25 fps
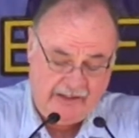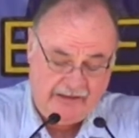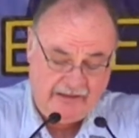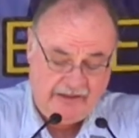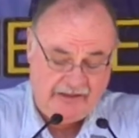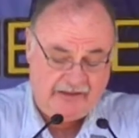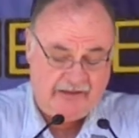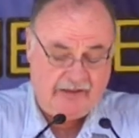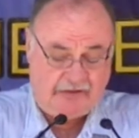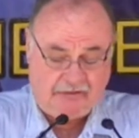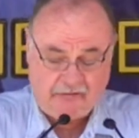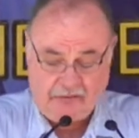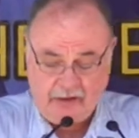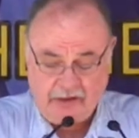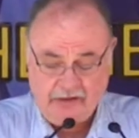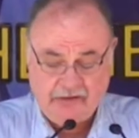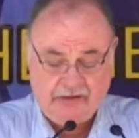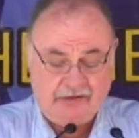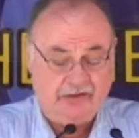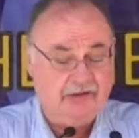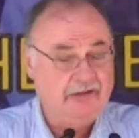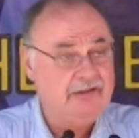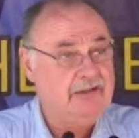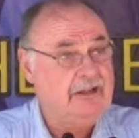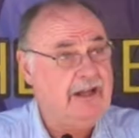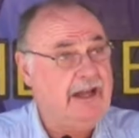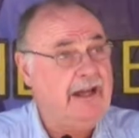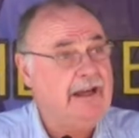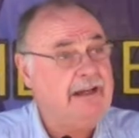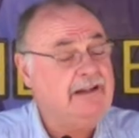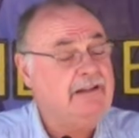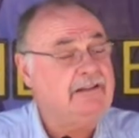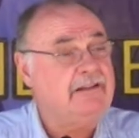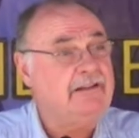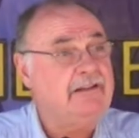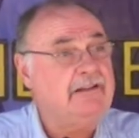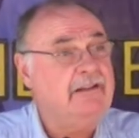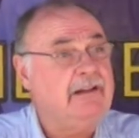these atrocious
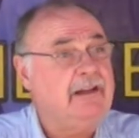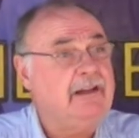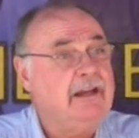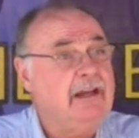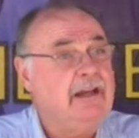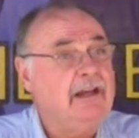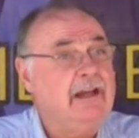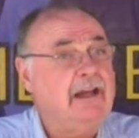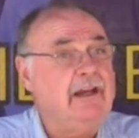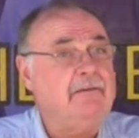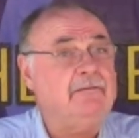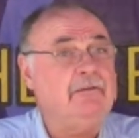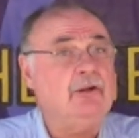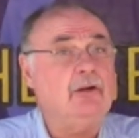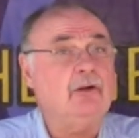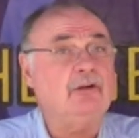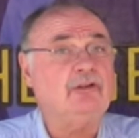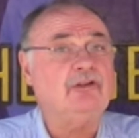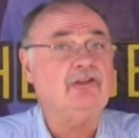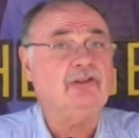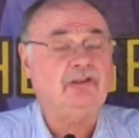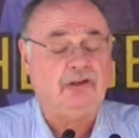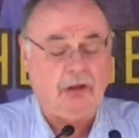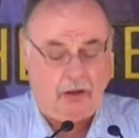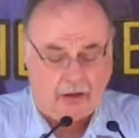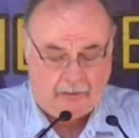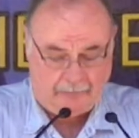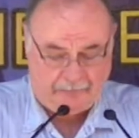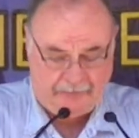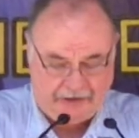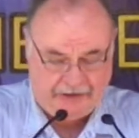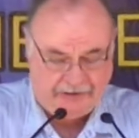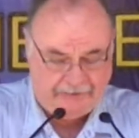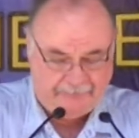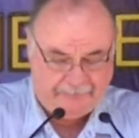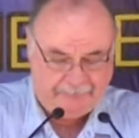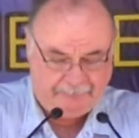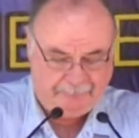acts have not
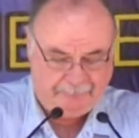stopped.